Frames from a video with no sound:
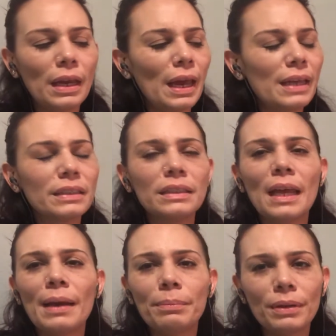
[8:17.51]
It has
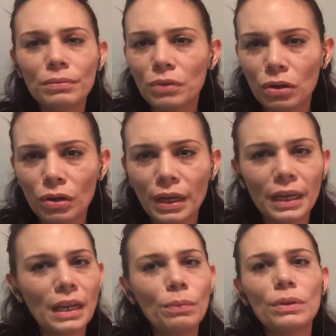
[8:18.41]
not been wrong
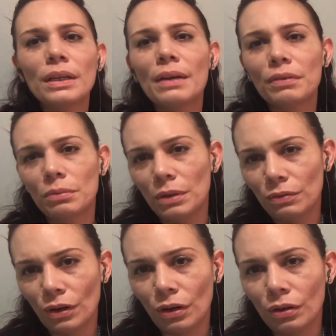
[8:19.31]
and it will never be
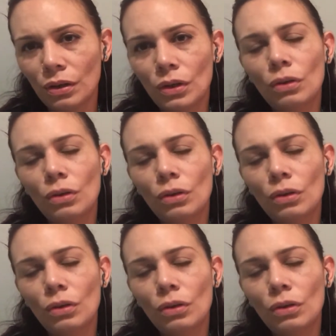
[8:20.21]
wrong,